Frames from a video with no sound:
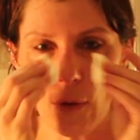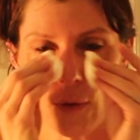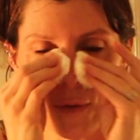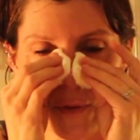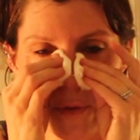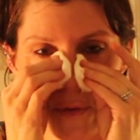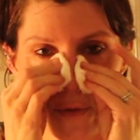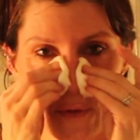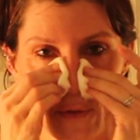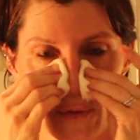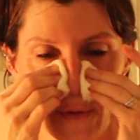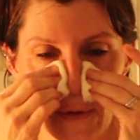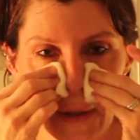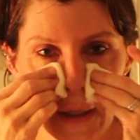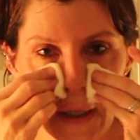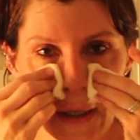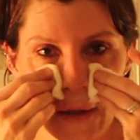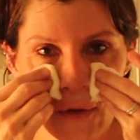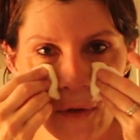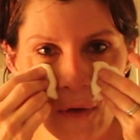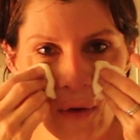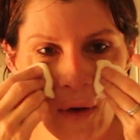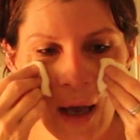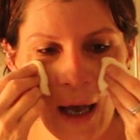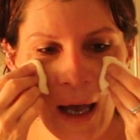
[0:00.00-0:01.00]
You don't
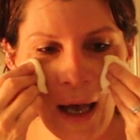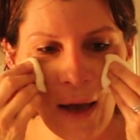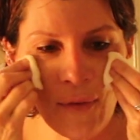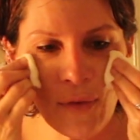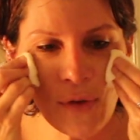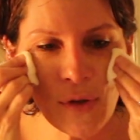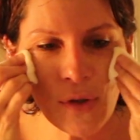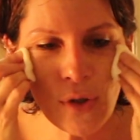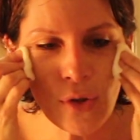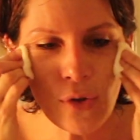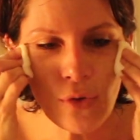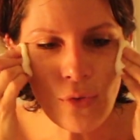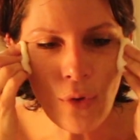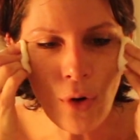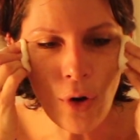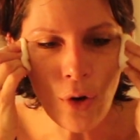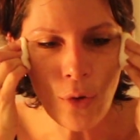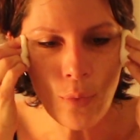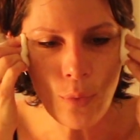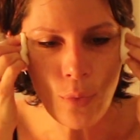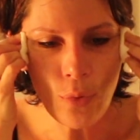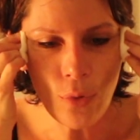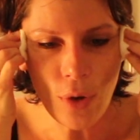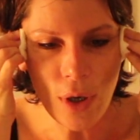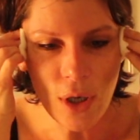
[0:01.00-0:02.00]
need to have a
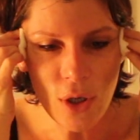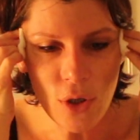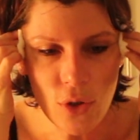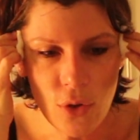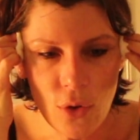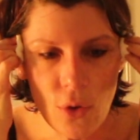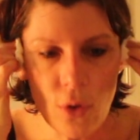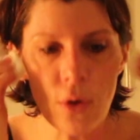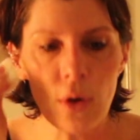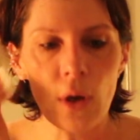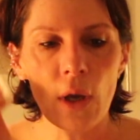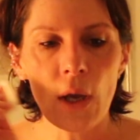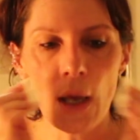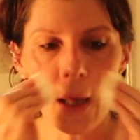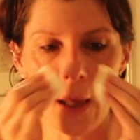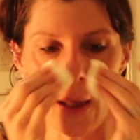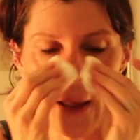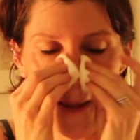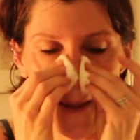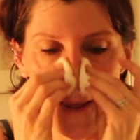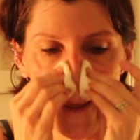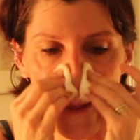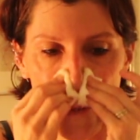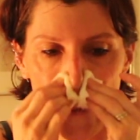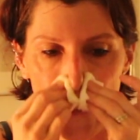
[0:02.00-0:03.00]
strong pressure.
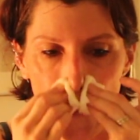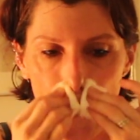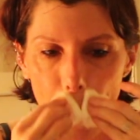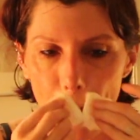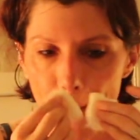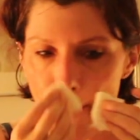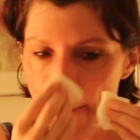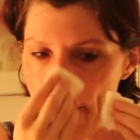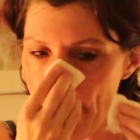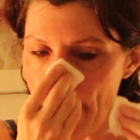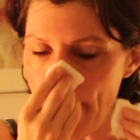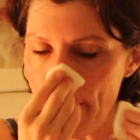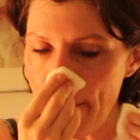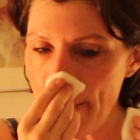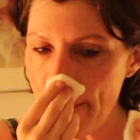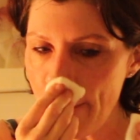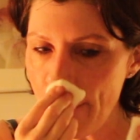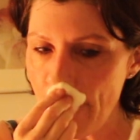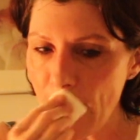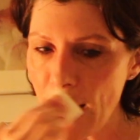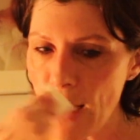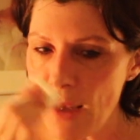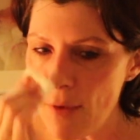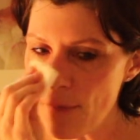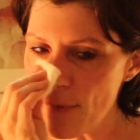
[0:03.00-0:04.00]

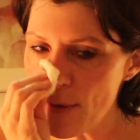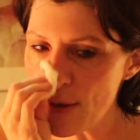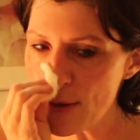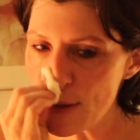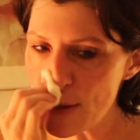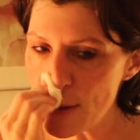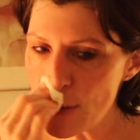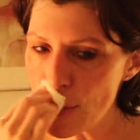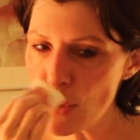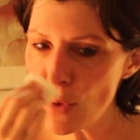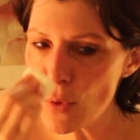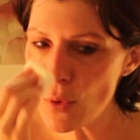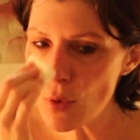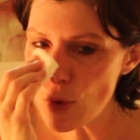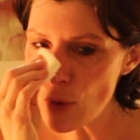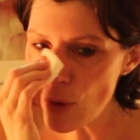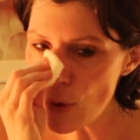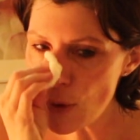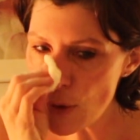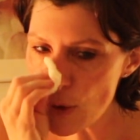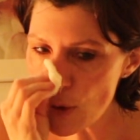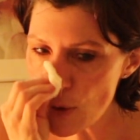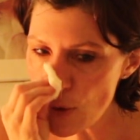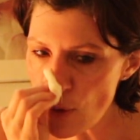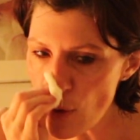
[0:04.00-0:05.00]
If it's
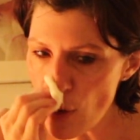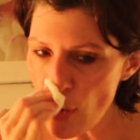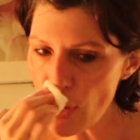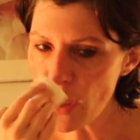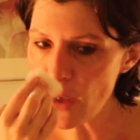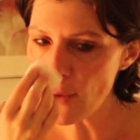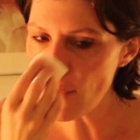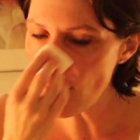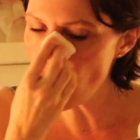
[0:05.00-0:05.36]
too strong,